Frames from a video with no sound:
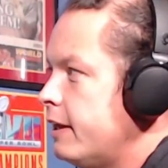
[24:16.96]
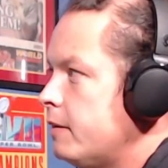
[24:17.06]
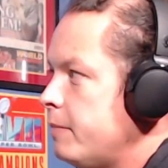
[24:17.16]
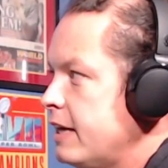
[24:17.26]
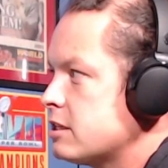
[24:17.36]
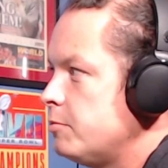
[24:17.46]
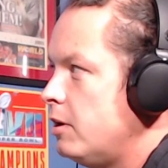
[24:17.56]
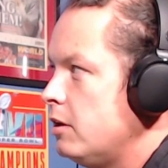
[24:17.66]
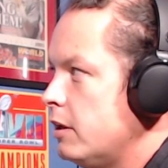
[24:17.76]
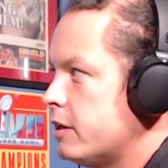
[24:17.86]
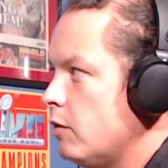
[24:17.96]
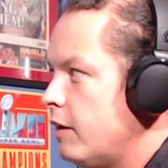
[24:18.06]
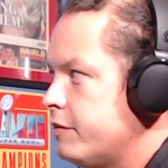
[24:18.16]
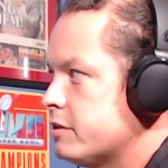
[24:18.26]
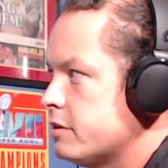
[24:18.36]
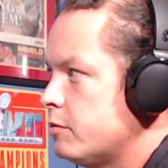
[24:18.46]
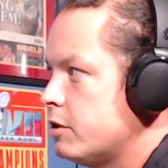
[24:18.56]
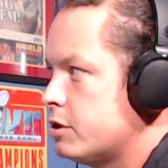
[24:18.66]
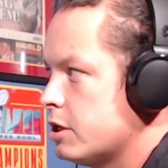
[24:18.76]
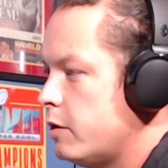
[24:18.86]
and basketball, like you obviously want
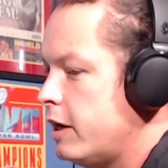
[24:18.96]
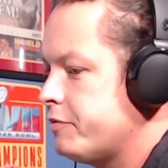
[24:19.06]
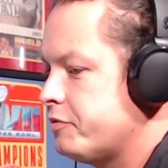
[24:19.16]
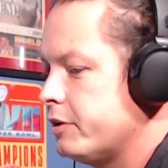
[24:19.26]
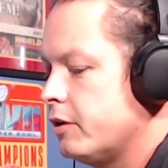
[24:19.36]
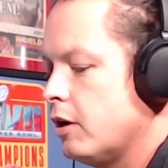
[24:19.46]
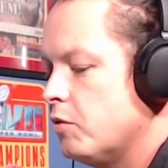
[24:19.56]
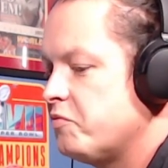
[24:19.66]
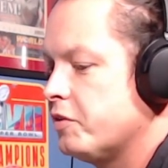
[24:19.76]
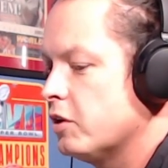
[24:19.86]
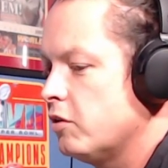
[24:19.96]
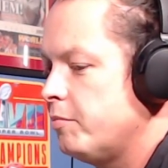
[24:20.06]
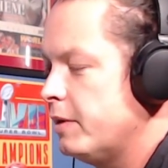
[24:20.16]
to show out for your home field,